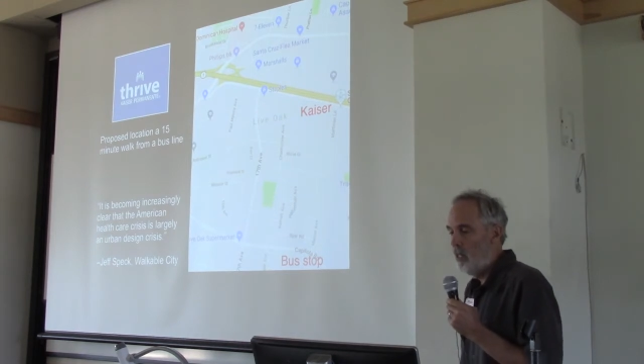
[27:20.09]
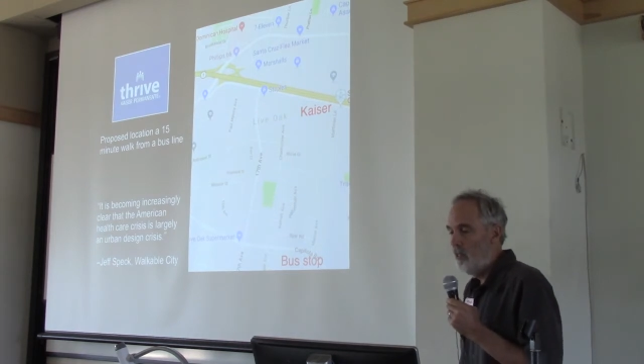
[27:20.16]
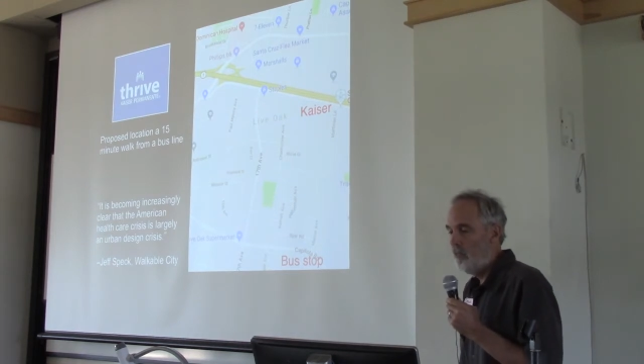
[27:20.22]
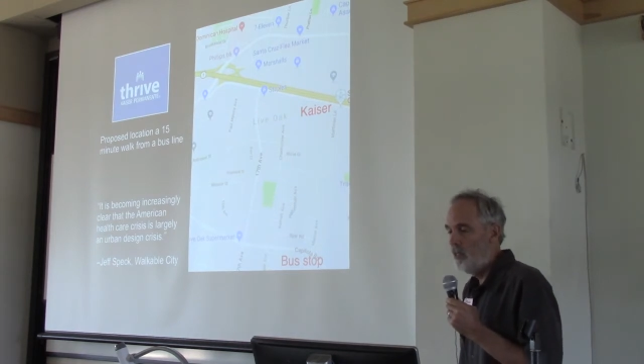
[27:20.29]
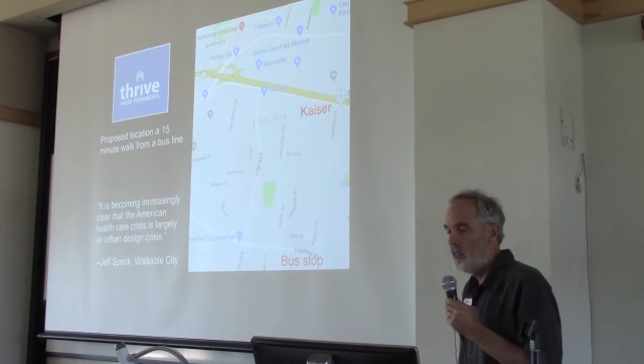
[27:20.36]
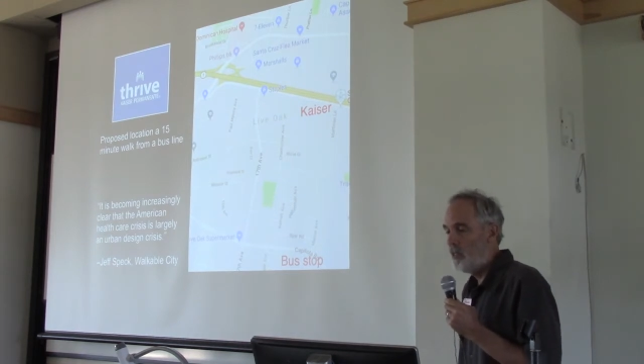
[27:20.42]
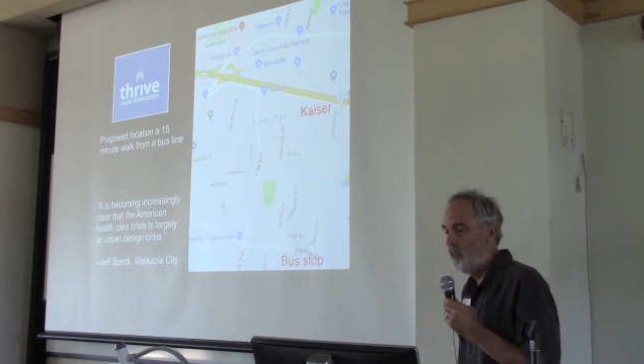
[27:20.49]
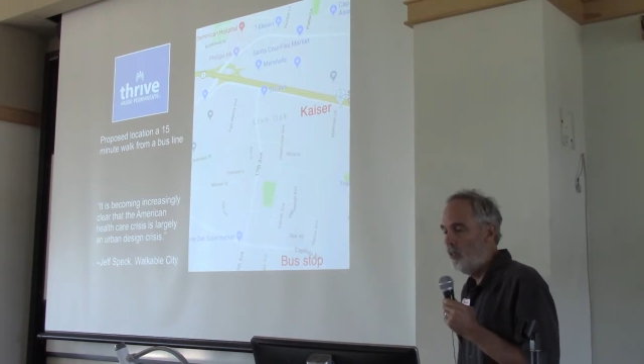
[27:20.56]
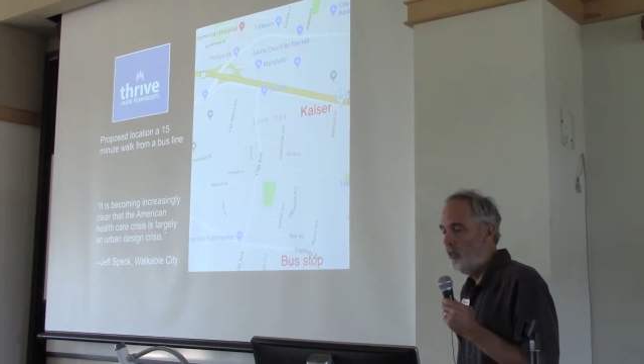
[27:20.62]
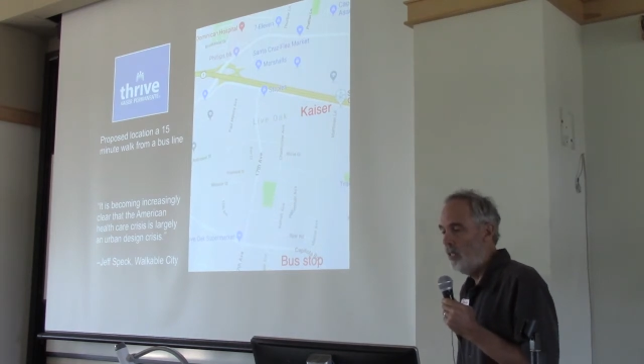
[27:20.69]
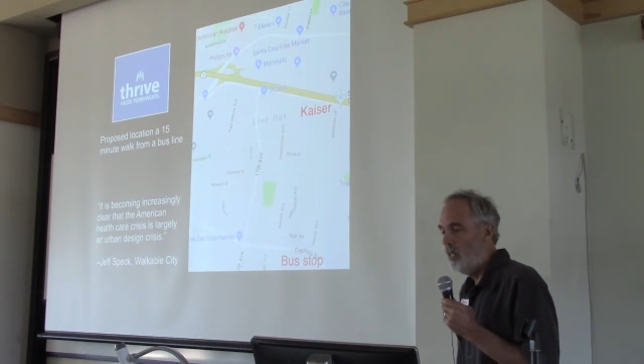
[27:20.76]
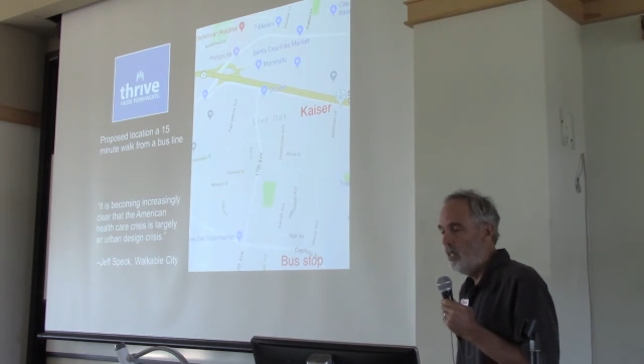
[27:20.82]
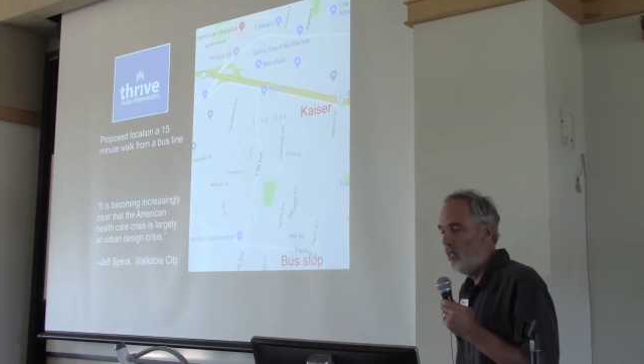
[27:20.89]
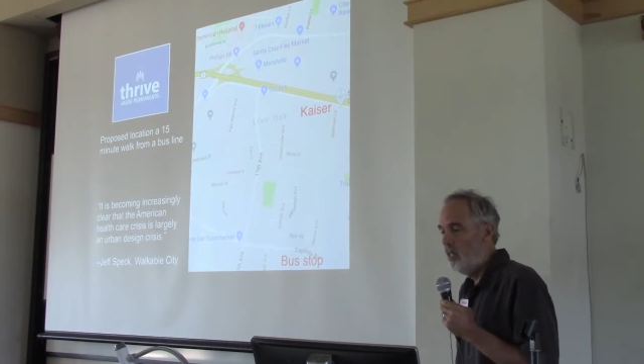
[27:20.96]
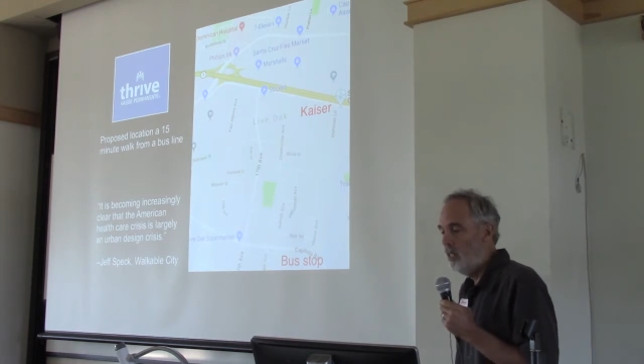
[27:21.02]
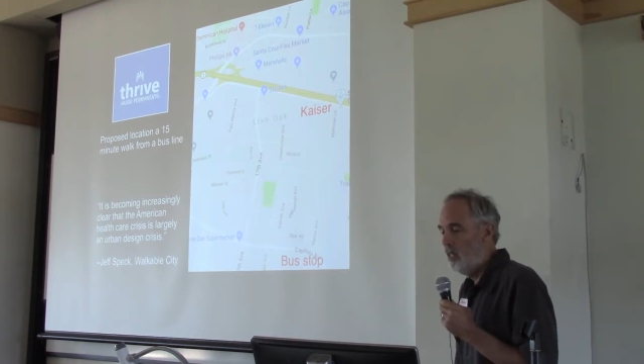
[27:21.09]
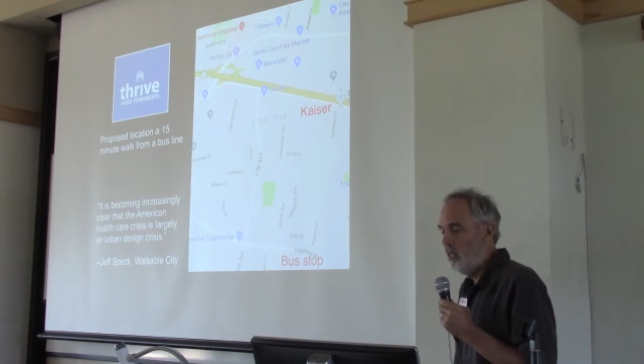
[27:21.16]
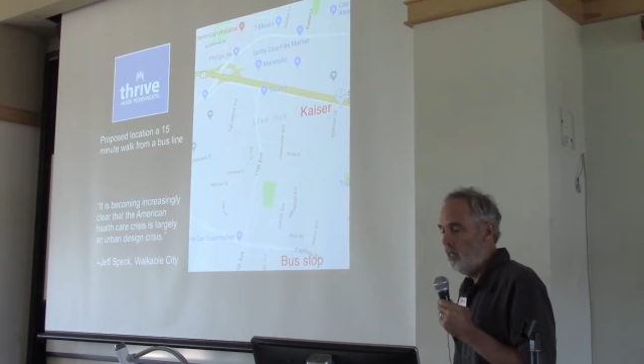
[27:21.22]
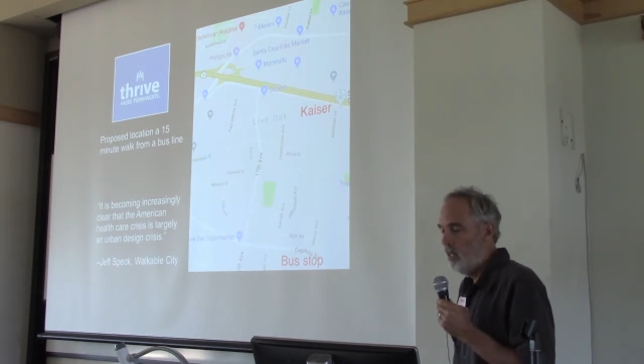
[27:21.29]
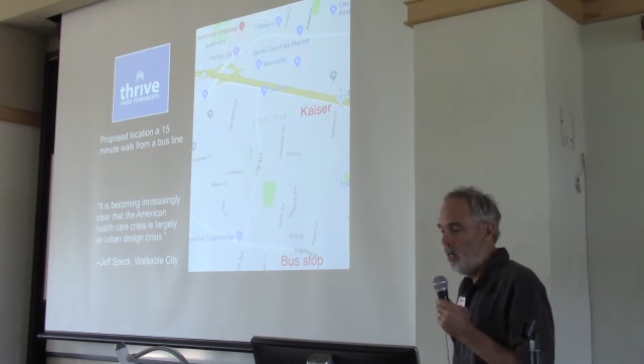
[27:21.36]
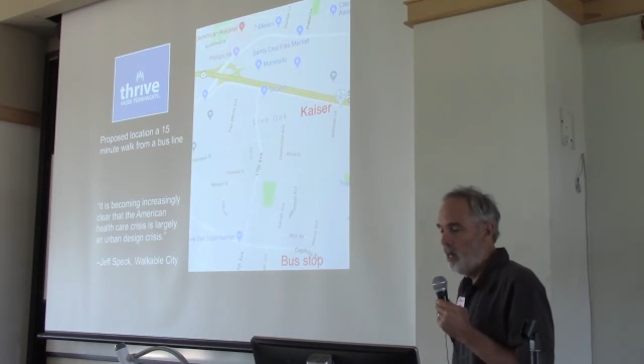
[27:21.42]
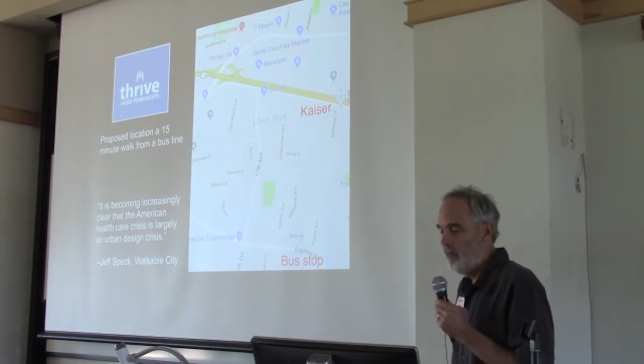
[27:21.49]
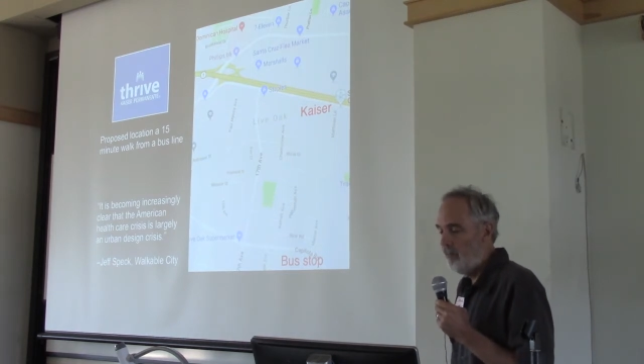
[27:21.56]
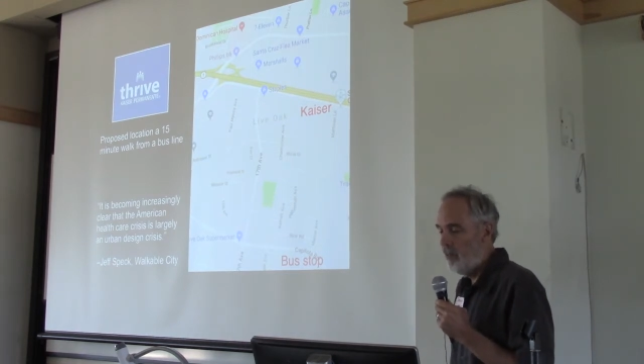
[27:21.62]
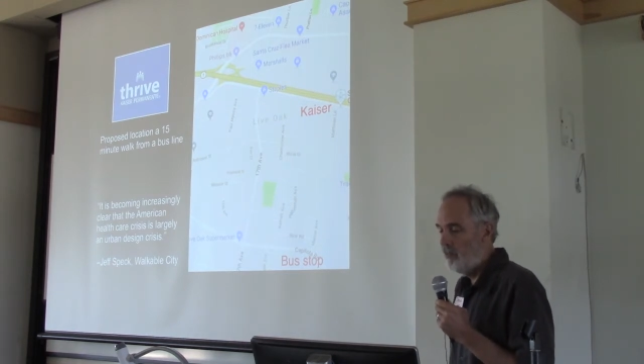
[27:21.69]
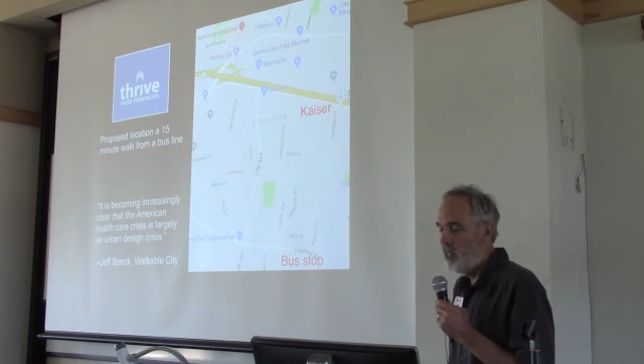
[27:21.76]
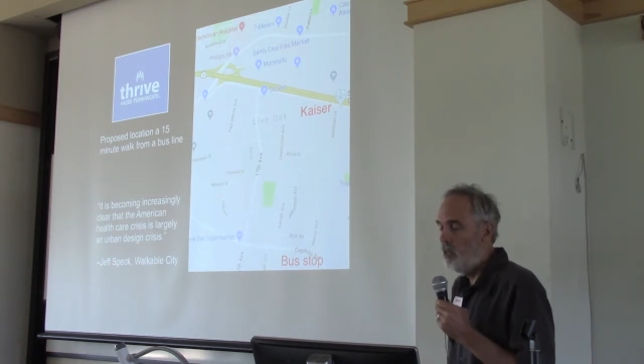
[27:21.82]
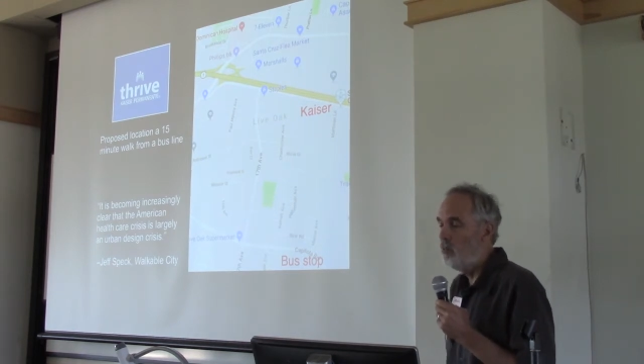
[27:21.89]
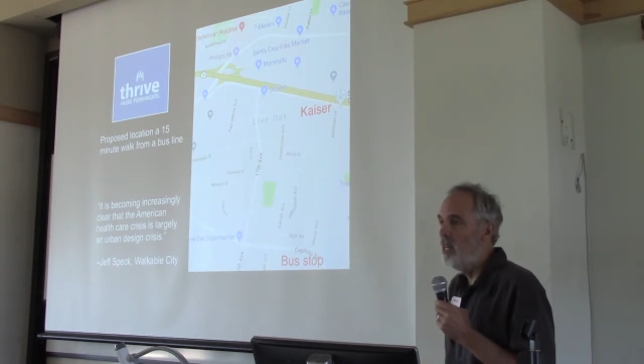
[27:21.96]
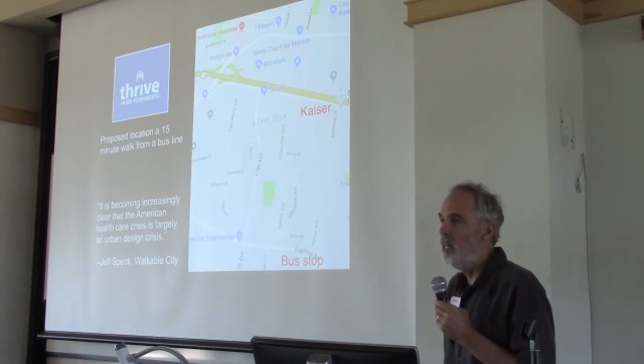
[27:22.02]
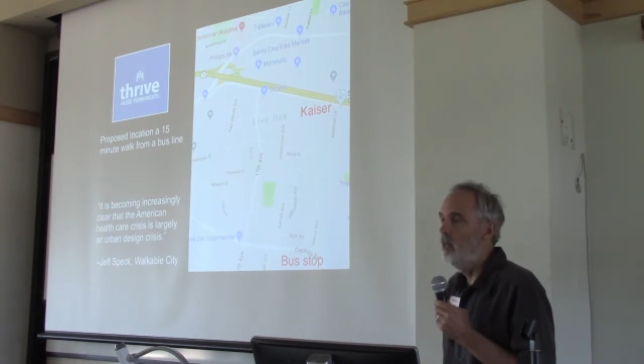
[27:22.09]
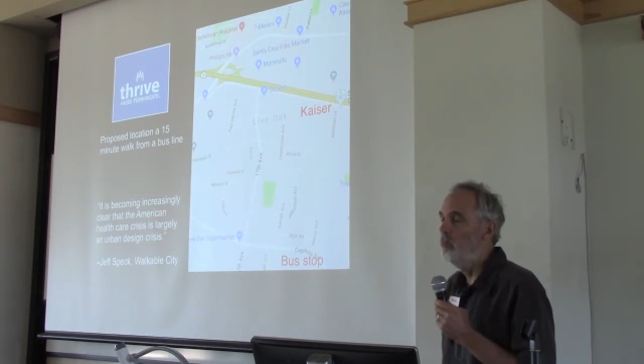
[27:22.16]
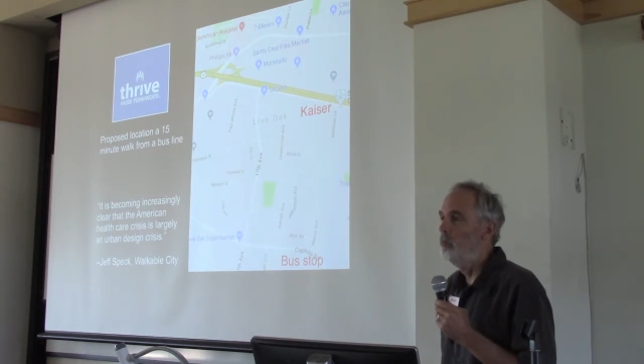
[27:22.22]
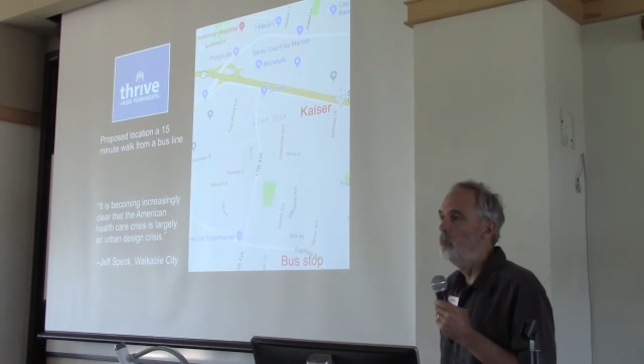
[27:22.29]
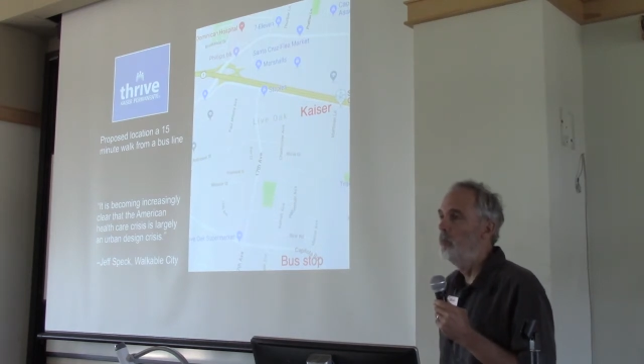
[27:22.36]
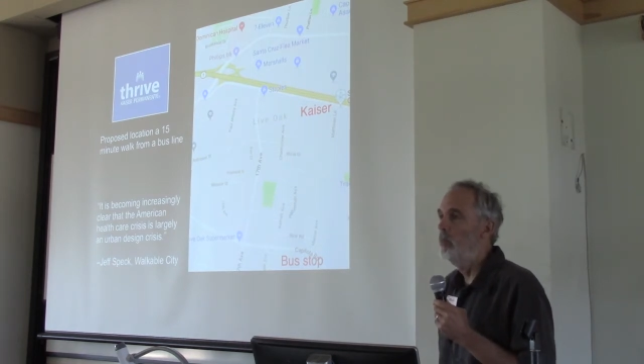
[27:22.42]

facility, 15-minute